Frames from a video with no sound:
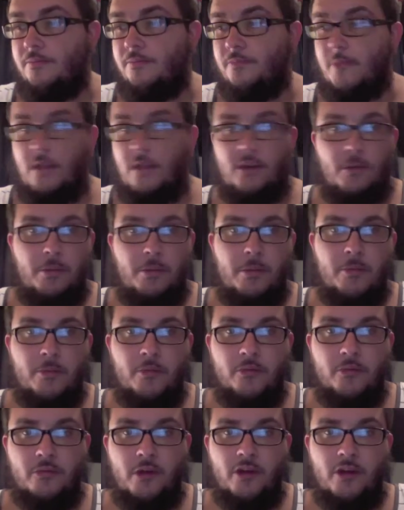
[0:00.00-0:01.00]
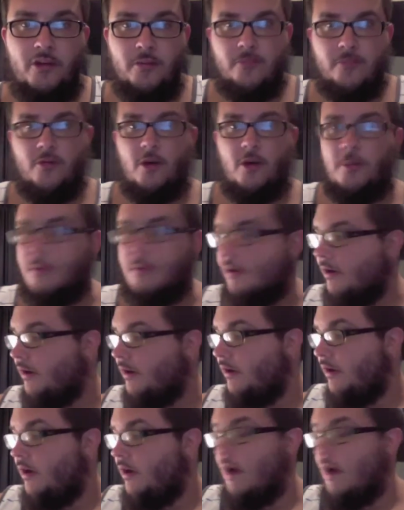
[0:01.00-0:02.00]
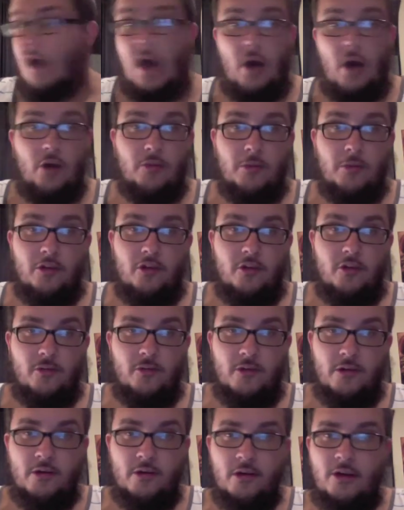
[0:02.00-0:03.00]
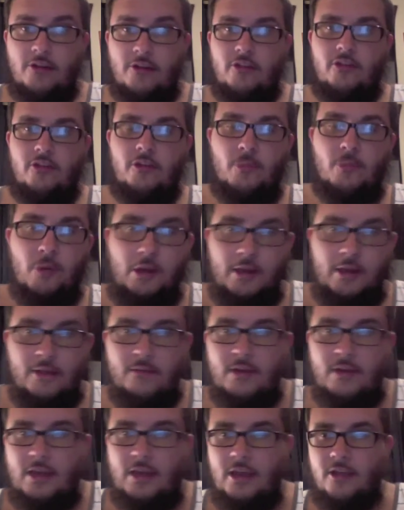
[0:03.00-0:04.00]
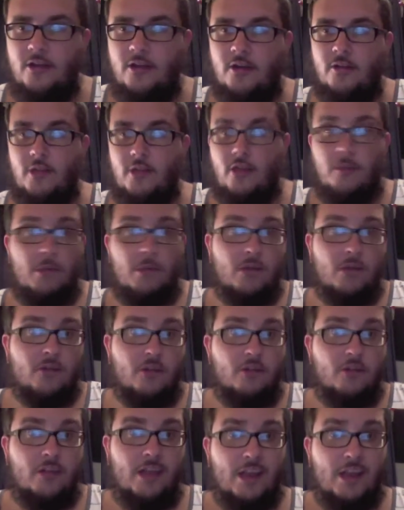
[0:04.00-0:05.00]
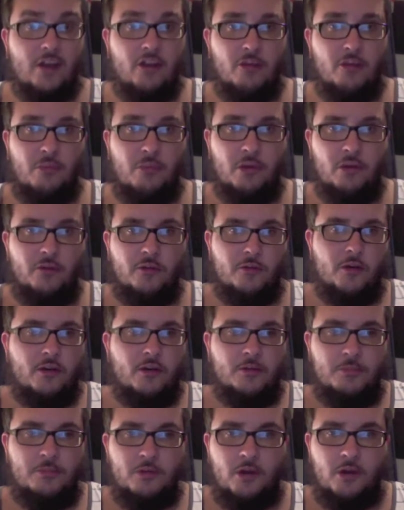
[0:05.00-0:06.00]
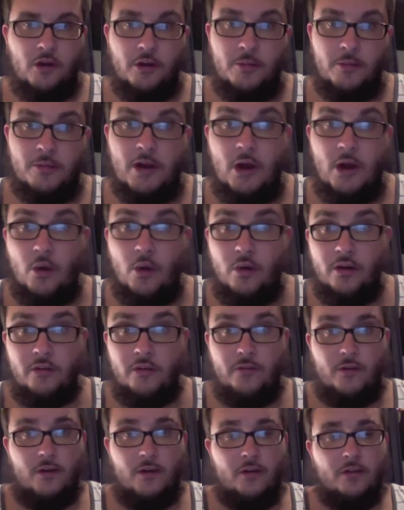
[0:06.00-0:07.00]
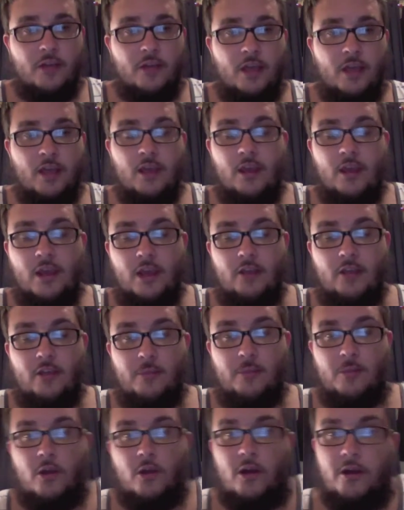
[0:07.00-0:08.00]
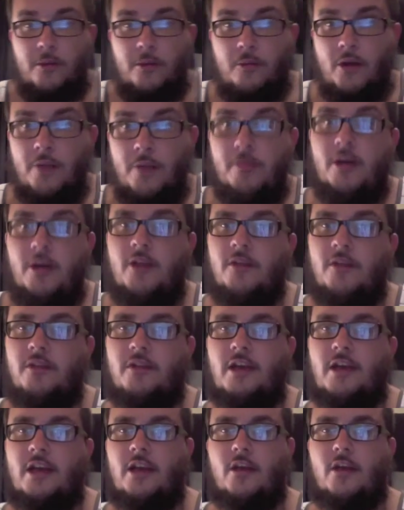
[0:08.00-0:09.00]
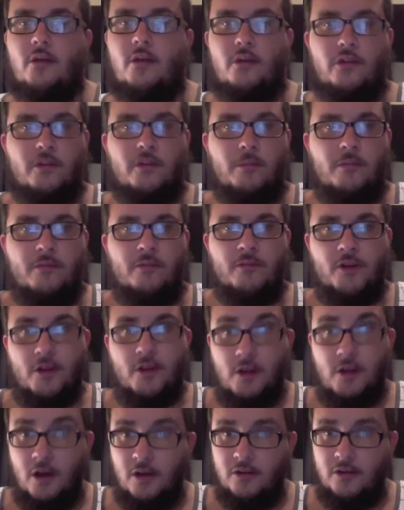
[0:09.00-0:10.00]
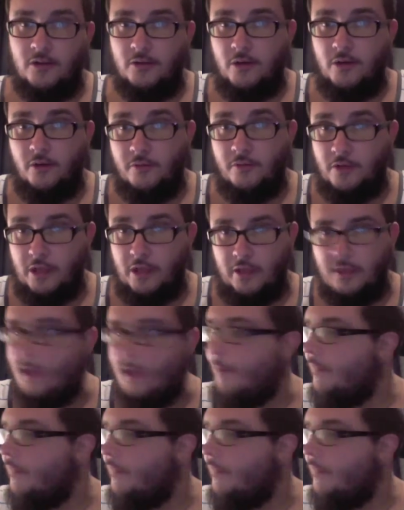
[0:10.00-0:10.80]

That's how people's relationships fall apart. Always make sure if you're in a relationship where you're living together that you make sure you take care of the bills first. Put all your priorities first, and then put all your play money on the side to go do something fun. Also, don't forget that.